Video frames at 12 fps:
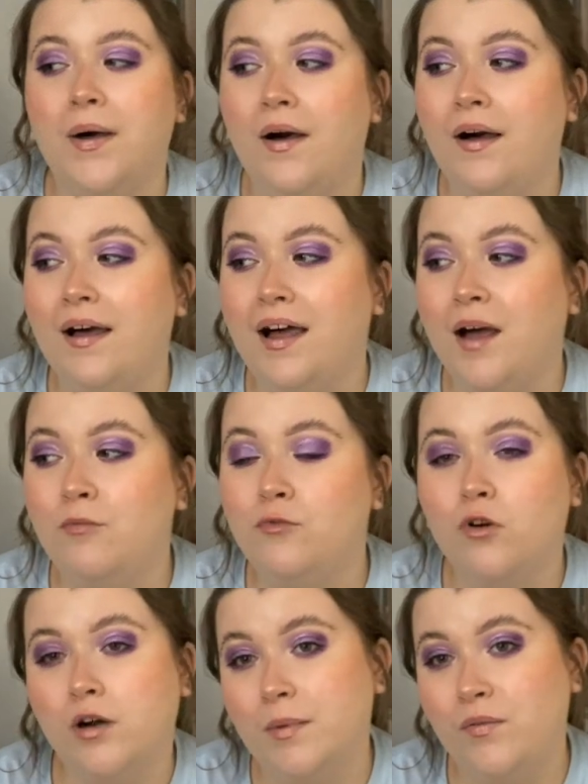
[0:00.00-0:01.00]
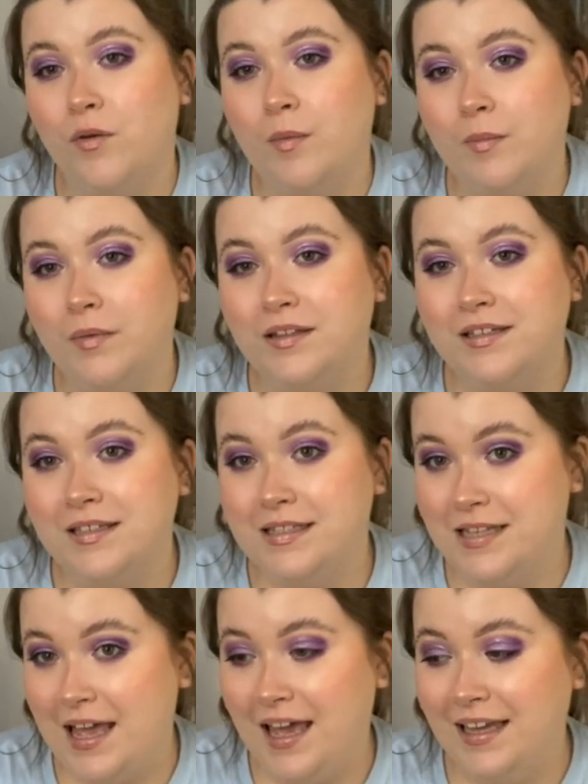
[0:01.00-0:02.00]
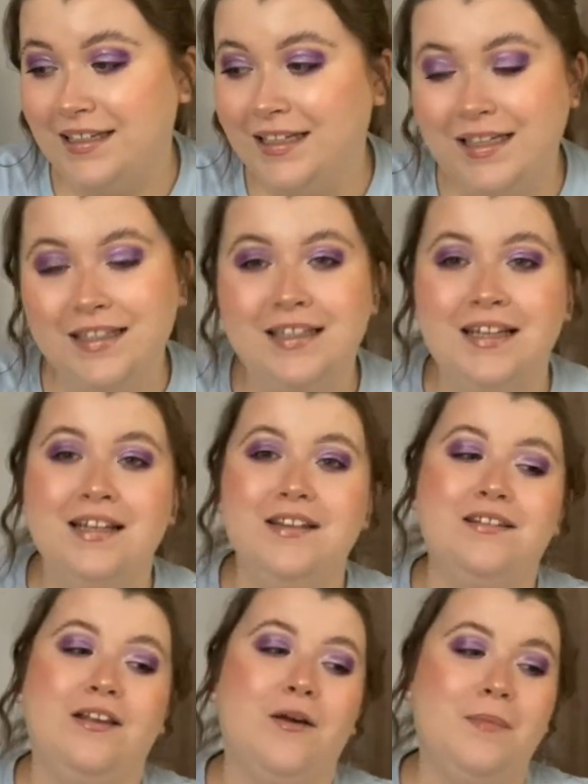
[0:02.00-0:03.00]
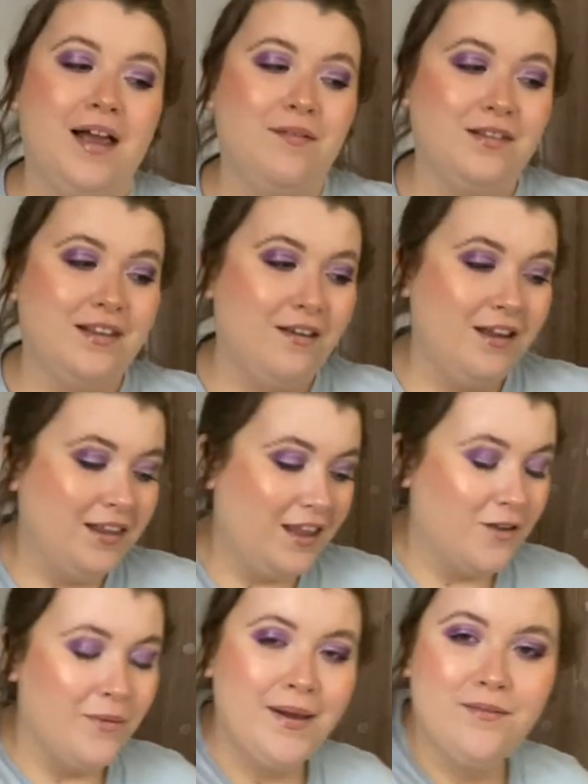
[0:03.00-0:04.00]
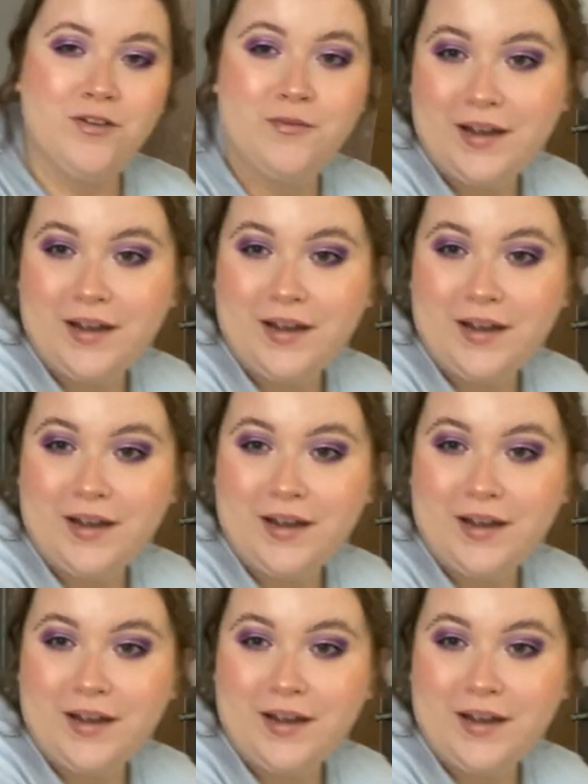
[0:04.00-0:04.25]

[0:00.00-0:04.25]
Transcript: but I'm not going to be filming one today. So we have decided that you will have to